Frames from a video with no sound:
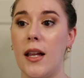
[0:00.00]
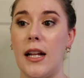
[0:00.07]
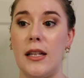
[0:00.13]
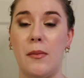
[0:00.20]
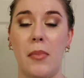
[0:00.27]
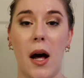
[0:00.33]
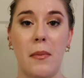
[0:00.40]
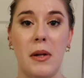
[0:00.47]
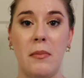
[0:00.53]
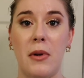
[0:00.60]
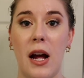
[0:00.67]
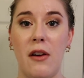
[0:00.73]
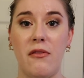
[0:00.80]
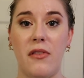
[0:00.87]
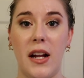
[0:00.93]
like the Bobbi
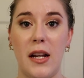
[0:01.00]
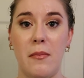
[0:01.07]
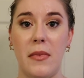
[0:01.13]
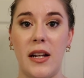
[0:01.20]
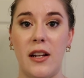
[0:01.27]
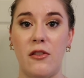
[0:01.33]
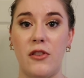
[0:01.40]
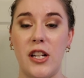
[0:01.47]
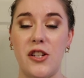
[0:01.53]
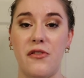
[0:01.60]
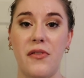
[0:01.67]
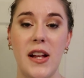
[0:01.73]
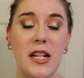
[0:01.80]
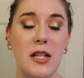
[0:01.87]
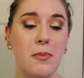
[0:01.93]
Brown Vitamin Enriched
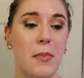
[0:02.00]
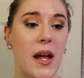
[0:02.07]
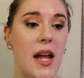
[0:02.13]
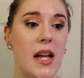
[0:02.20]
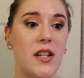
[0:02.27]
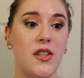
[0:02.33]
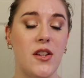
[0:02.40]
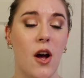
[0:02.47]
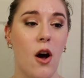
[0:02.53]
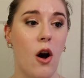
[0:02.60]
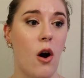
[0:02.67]
Face Base